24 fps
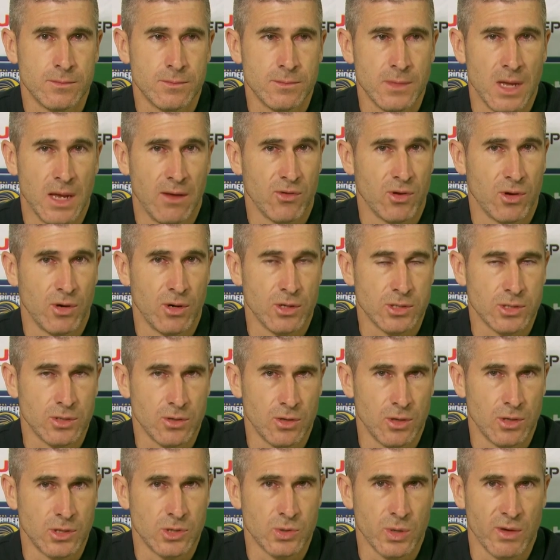Yeah, of course.
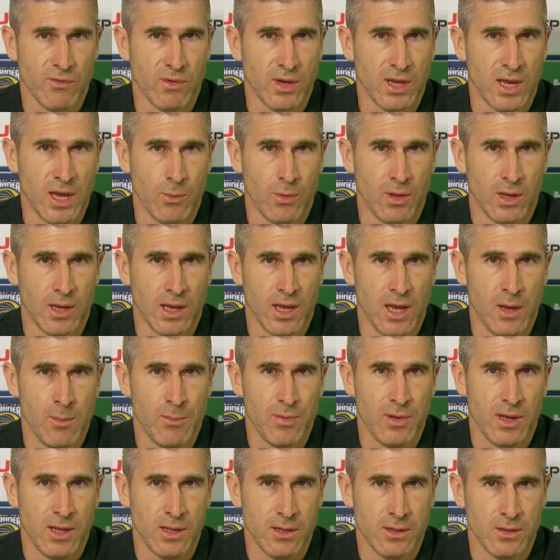You go into every game with a game
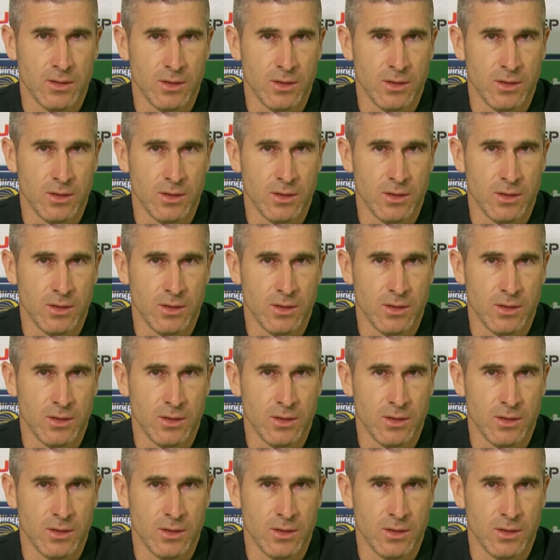plan.